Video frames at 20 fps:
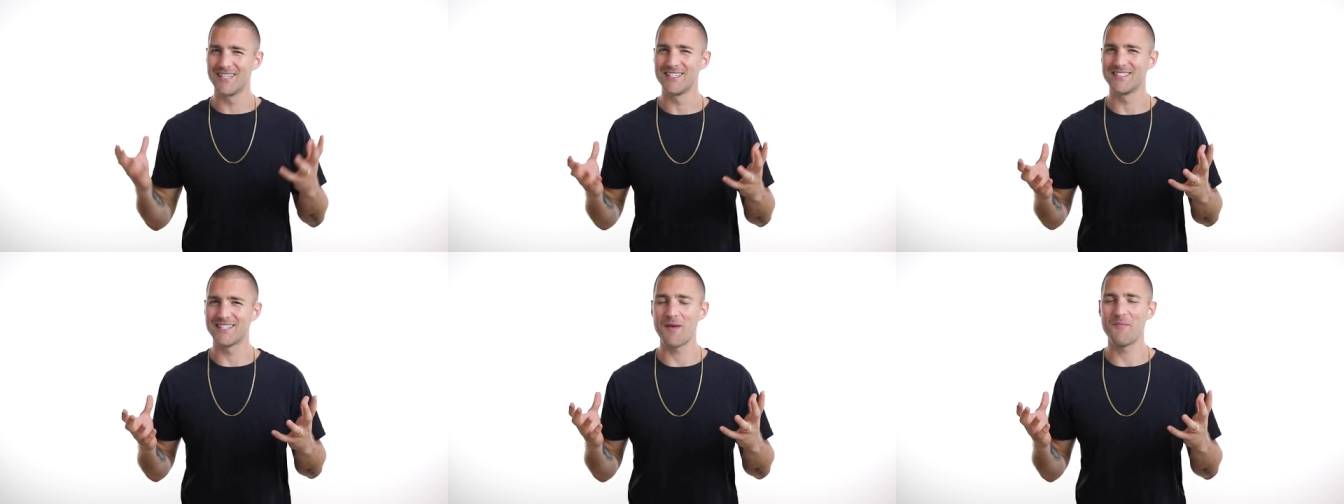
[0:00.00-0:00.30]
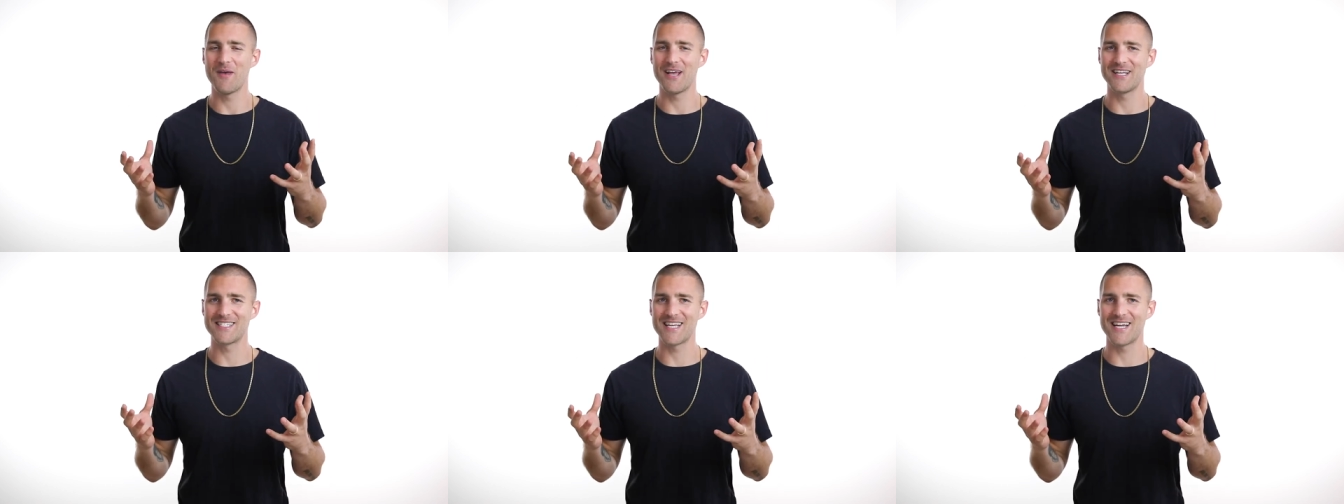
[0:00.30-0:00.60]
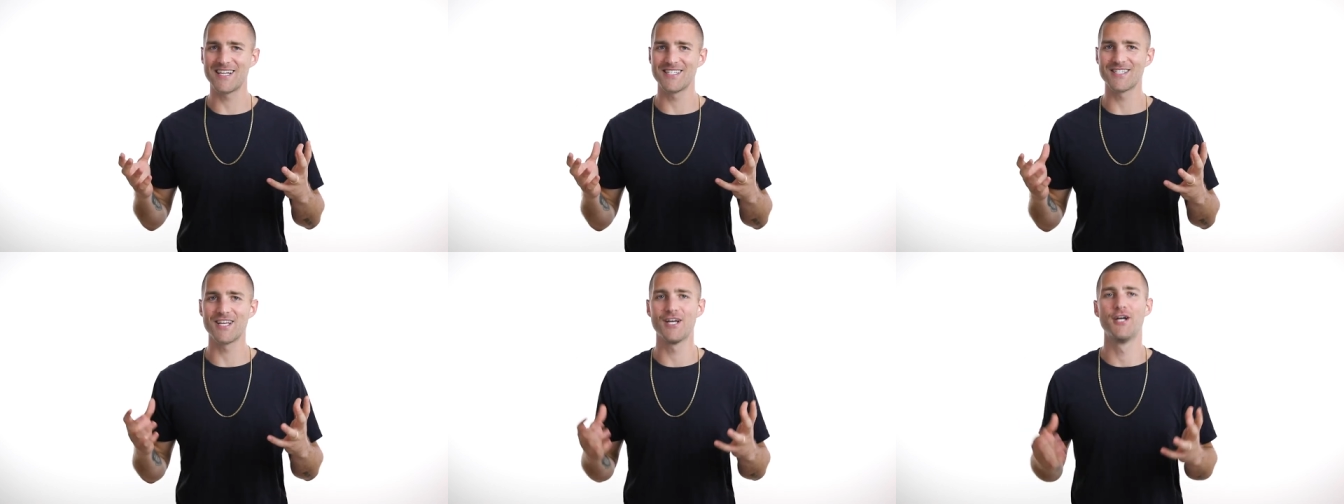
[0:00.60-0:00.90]
Does that make
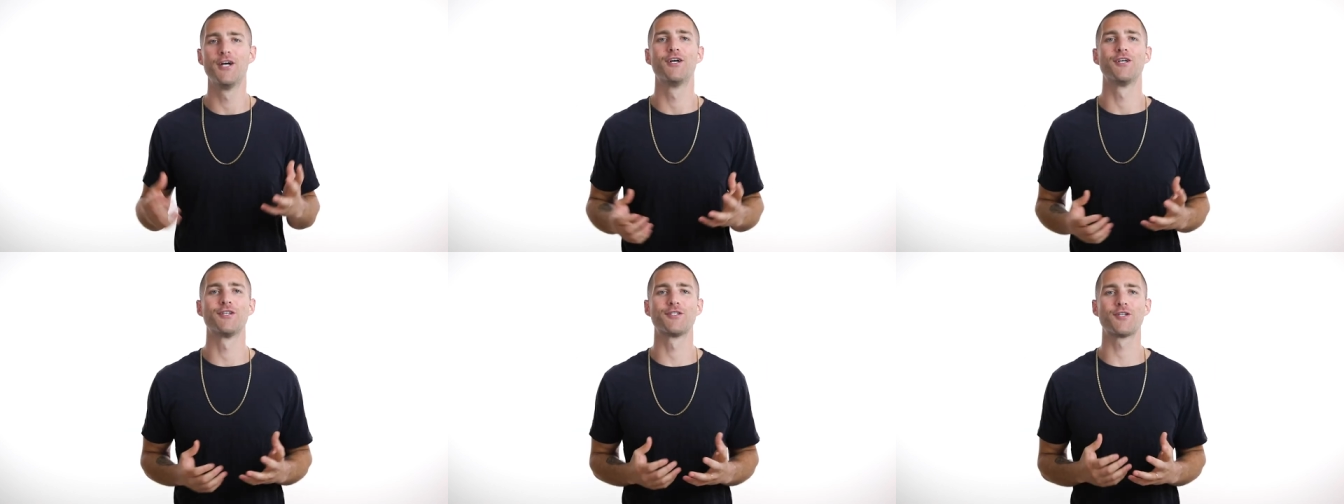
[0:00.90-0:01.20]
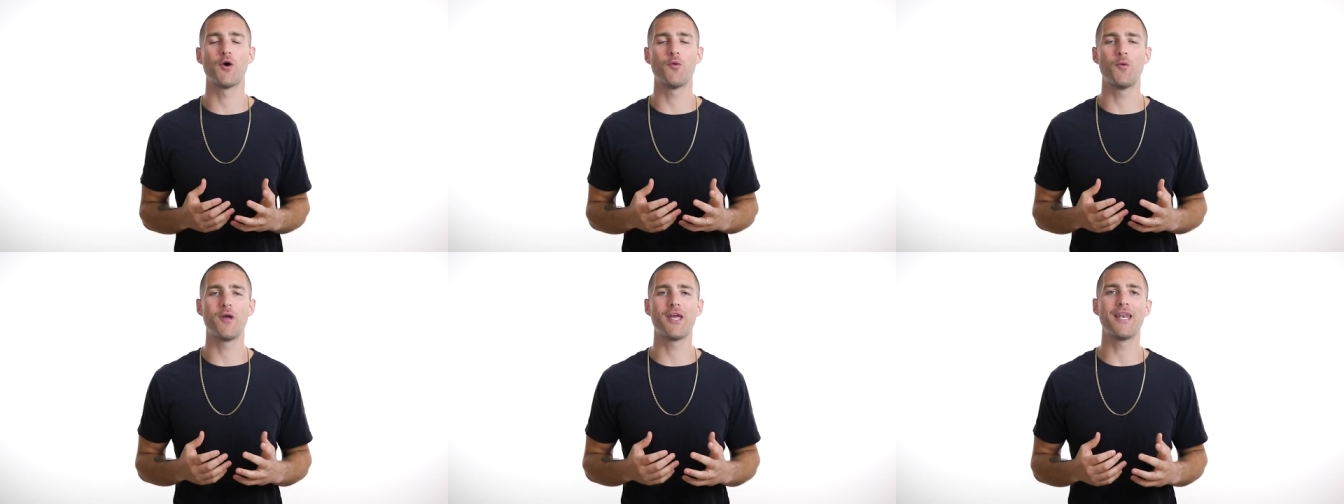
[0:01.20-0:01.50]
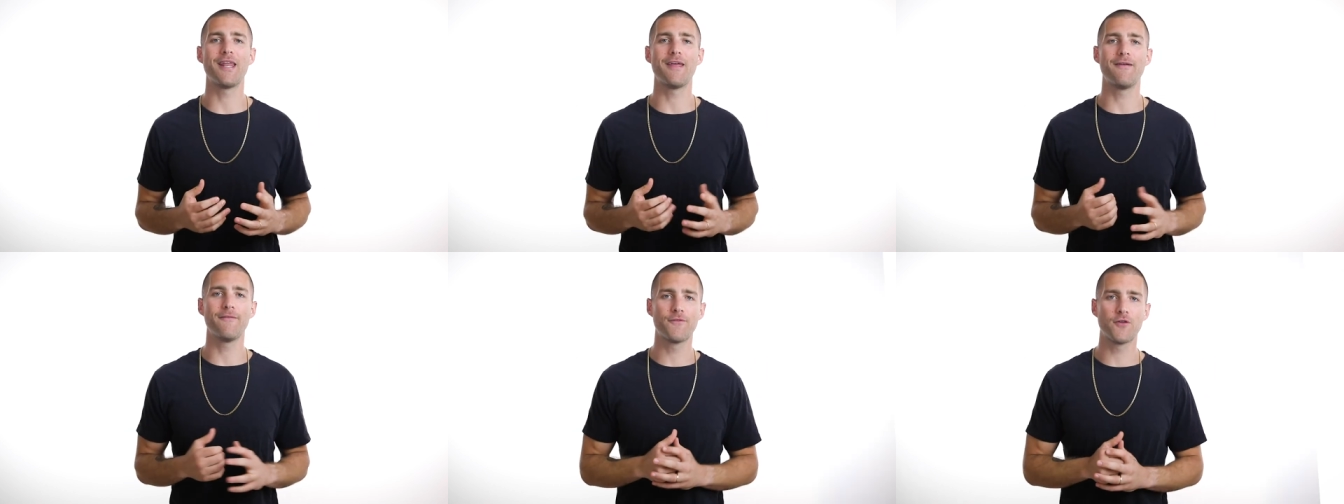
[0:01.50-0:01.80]
sense? So we
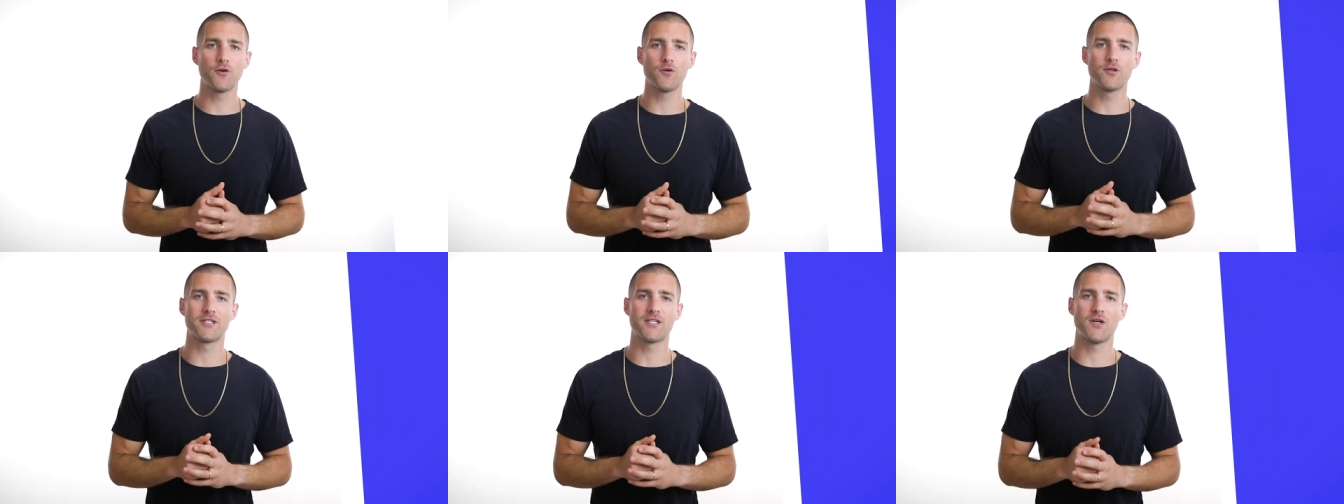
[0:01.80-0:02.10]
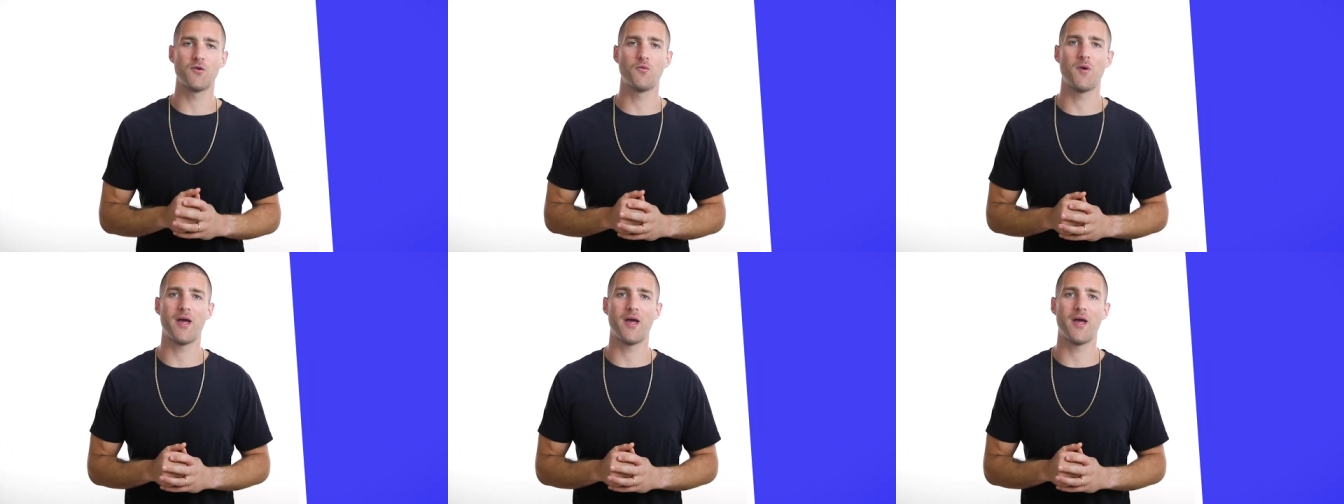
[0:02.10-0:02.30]
can influence it